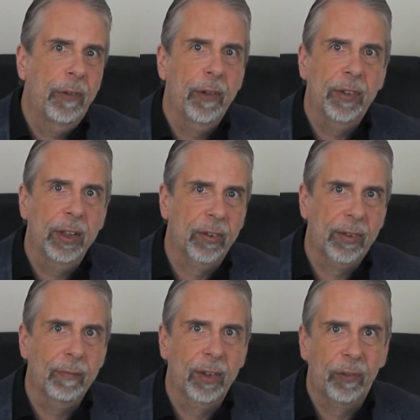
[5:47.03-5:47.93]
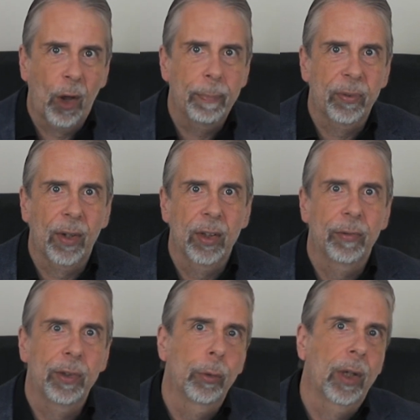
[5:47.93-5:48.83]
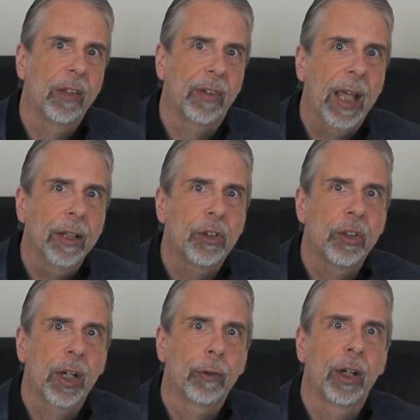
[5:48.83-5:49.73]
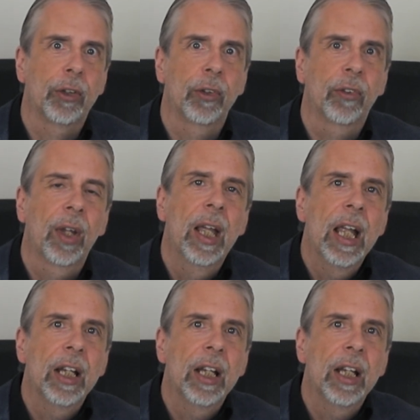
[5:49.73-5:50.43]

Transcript: 50 to 75% of the UK's energy generations